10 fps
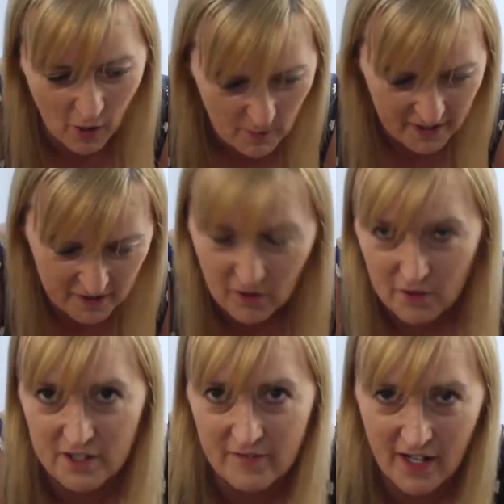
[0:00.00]
oh my
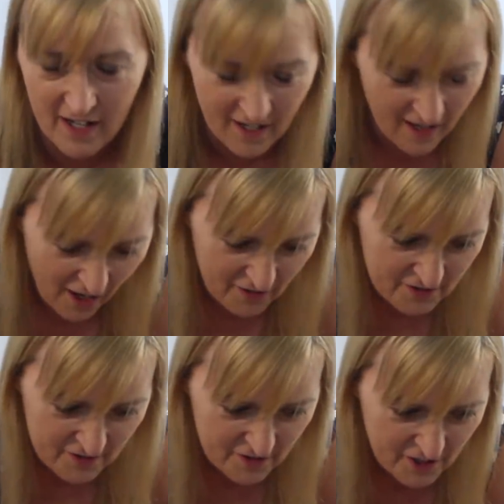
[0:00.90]
God, are, are
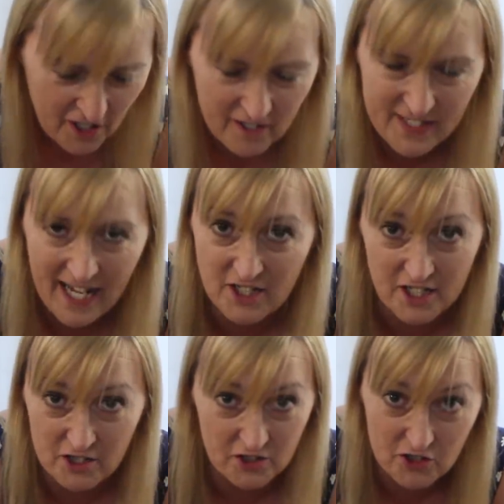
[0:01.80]
the curves
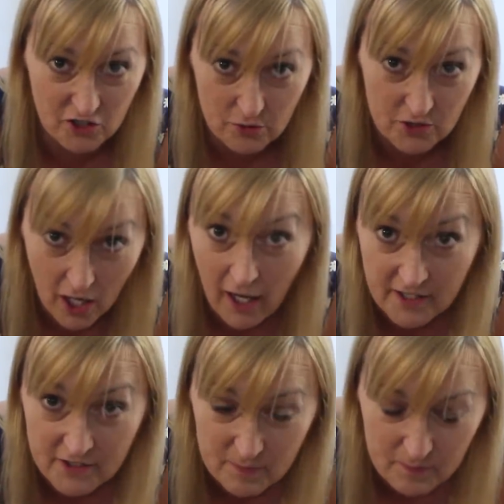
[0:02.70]
actually just too
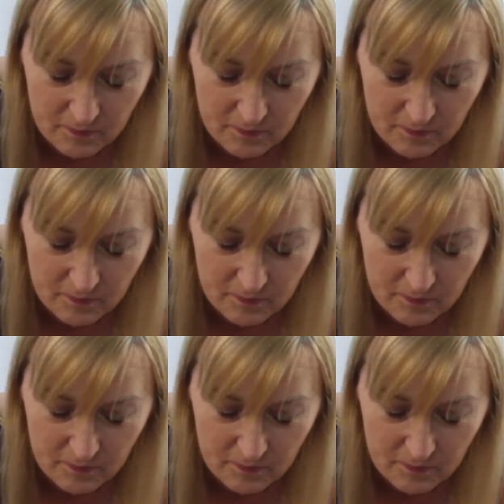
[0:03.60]
tight?